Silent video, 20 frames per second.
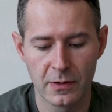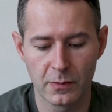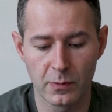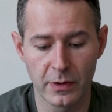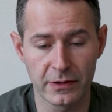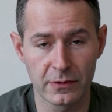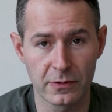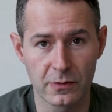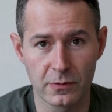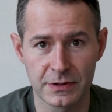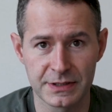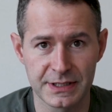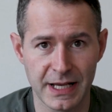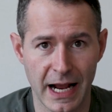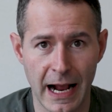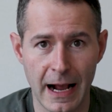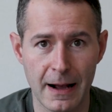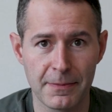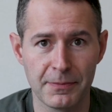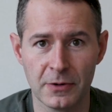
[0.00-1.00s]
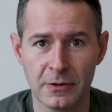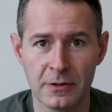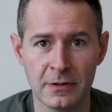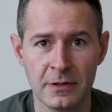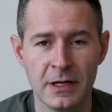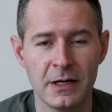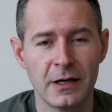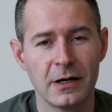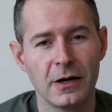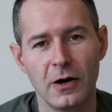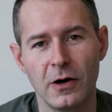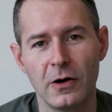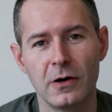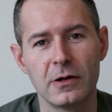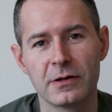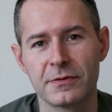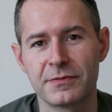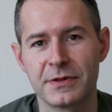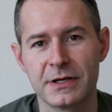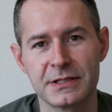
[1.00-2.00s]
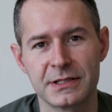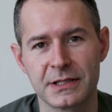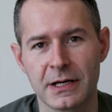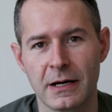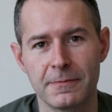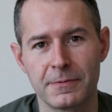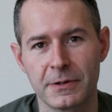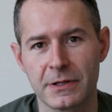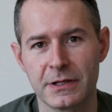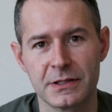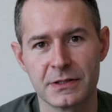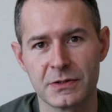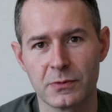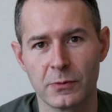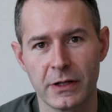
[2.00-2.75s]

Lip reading: whether it was Apple, all of these companies